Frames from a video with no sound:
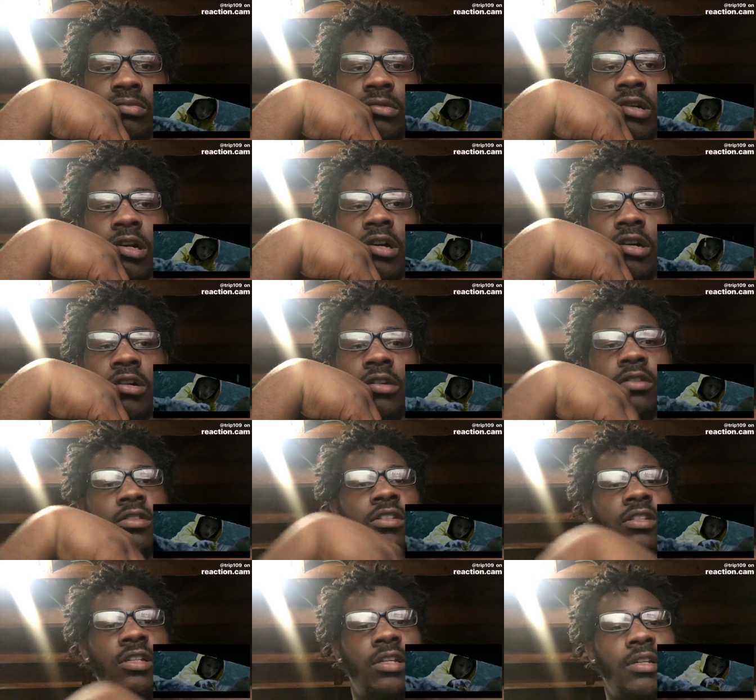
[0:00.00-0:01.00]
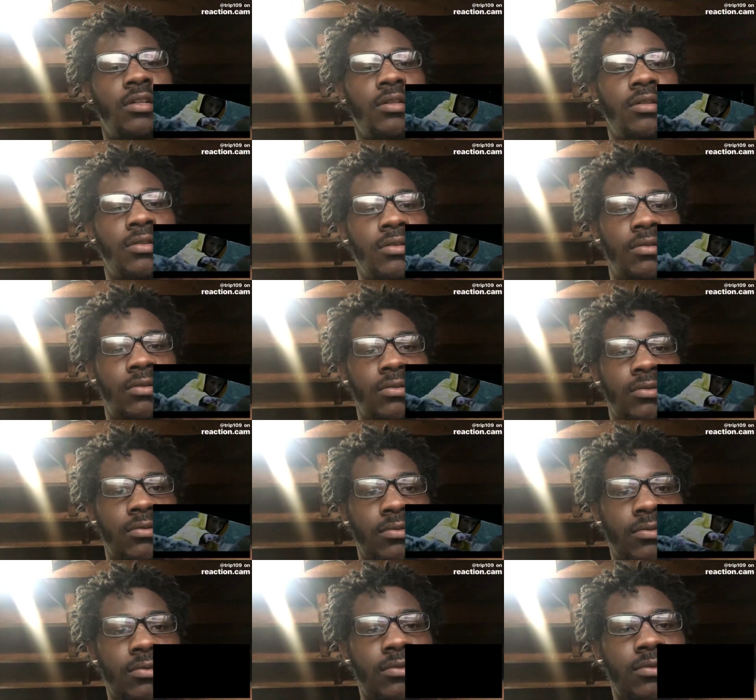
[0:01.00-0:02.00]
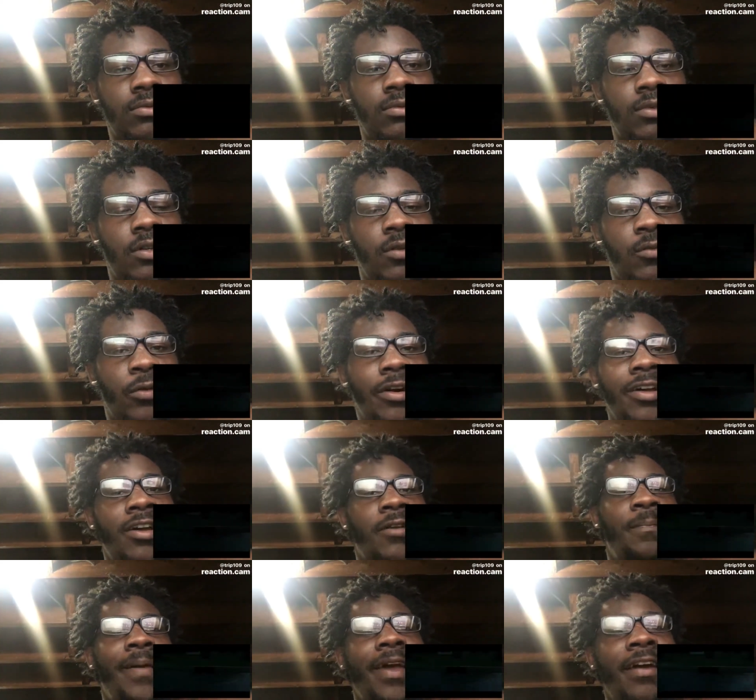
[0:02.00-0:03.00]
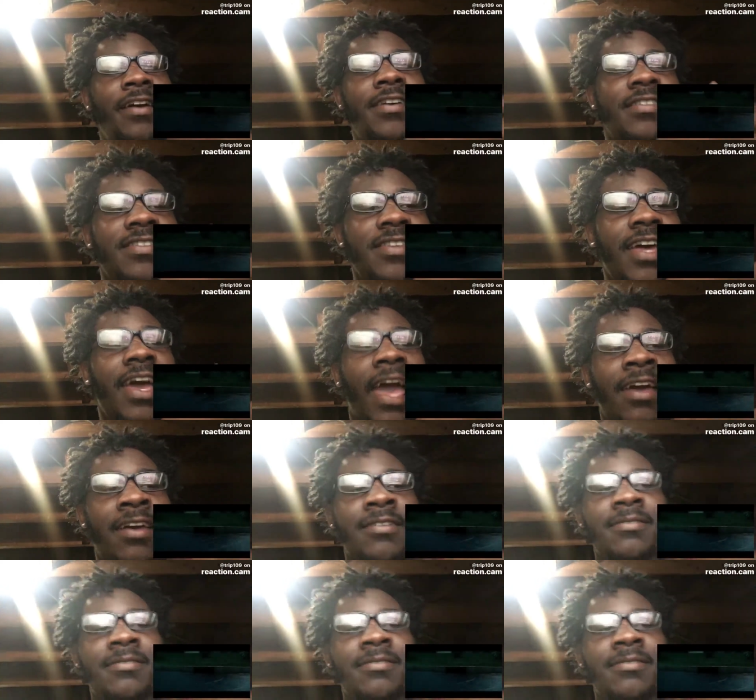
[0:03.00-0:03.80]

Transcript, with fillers: Oh shit. Where are your parents at?